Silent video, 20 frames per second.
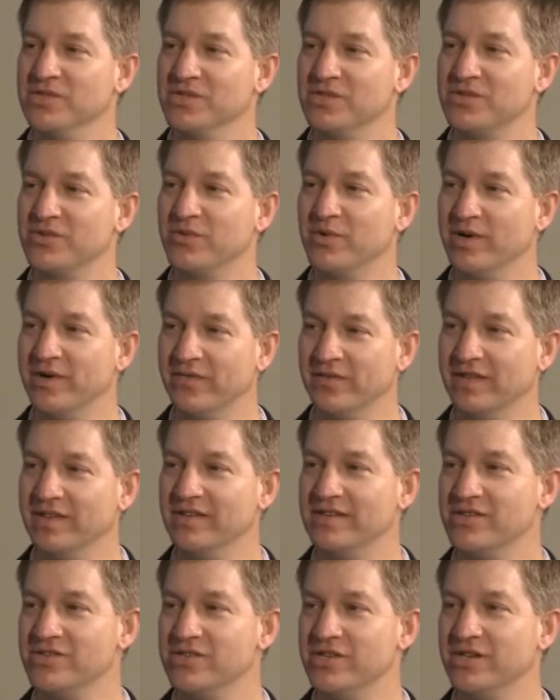just terrific
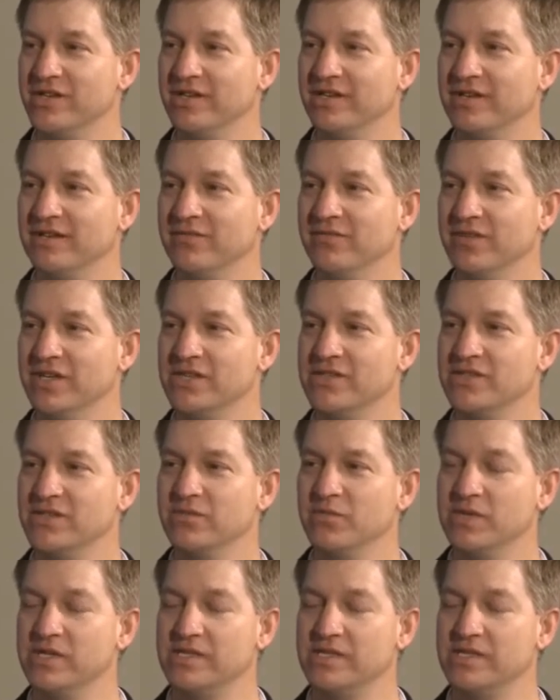this year at convention.